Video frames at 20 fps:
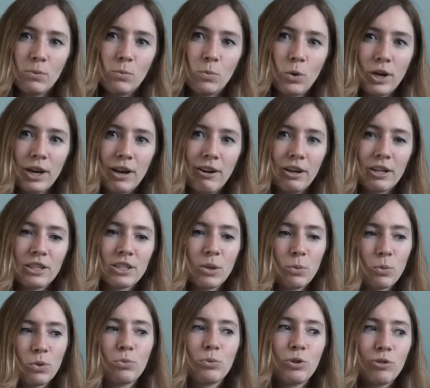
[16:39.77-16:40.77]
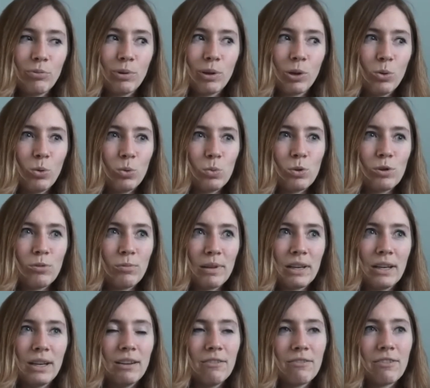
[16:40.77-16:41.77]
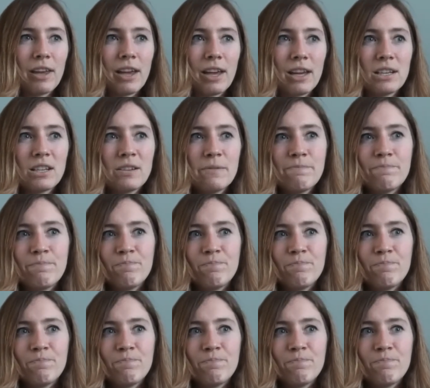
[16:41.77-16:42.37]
one area. So what would have been cool would have been if they'd